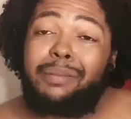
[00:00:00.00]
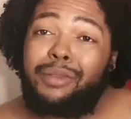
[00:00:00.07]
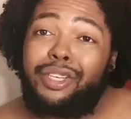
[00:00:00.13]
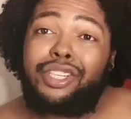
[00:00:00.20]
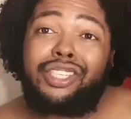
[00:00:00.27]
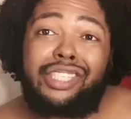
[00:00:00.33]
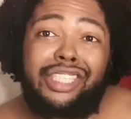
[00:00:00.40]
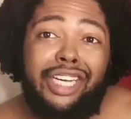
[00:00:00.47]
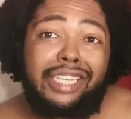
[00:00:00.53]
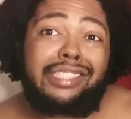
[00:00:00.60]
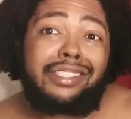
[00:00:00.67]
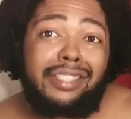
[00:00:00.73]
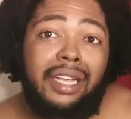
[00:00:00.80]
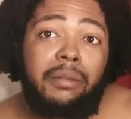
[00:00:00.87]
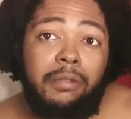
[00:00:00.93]
I'm gonna share
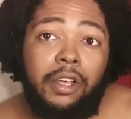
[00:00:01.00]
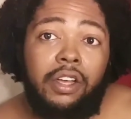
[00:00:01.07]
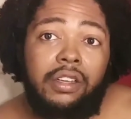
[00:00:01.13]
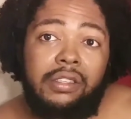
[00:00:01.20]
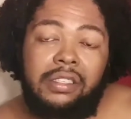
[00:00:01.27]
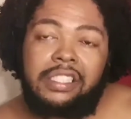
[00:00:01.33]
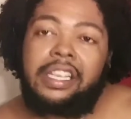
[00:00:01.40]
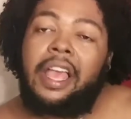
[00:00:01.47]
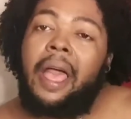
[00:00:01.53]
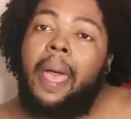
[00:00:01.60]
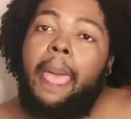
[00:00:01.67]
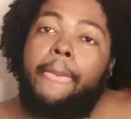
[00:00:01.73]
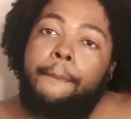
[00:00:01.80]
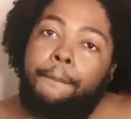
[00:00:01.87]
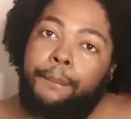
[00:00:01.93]
some goals,
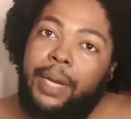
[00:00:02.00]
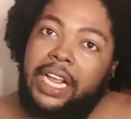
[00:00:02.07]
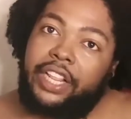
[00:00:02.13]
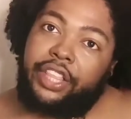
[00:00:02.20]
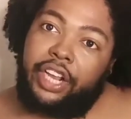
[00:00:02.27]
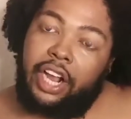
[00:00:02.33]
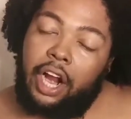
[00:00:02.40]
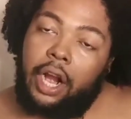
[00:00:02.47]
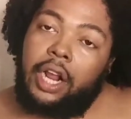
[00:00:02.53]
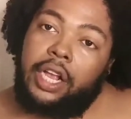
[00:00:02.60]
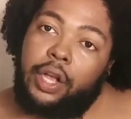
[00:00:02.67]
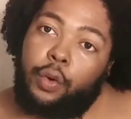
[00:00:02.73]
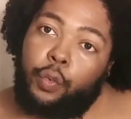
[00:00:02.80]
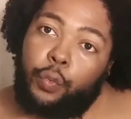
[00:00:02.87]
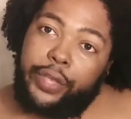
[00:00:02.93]
but there
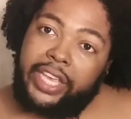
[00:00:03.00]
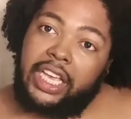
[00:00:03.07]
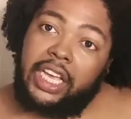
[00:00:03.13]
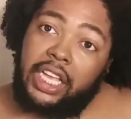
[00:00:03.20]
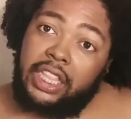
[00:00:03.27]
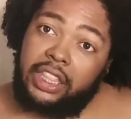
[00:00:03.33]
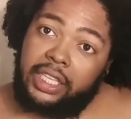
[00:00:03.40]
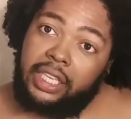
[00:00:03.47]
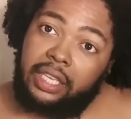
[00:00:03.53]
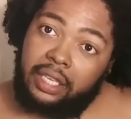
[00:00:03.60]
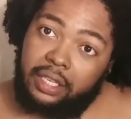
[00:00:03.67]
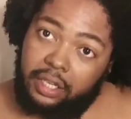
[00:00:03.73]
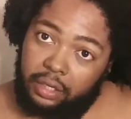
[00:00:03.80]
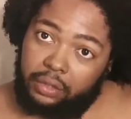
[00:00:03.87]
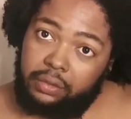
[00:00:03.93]
are
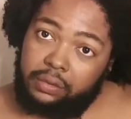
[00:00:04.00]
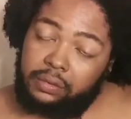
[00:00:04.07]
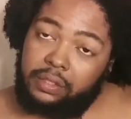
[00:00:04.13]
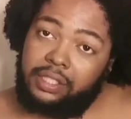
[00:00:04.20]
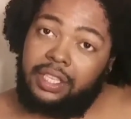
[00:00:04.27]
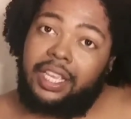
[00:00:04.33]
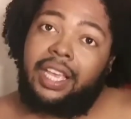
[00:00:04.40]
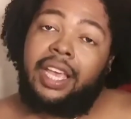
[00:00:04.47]
weekly goals.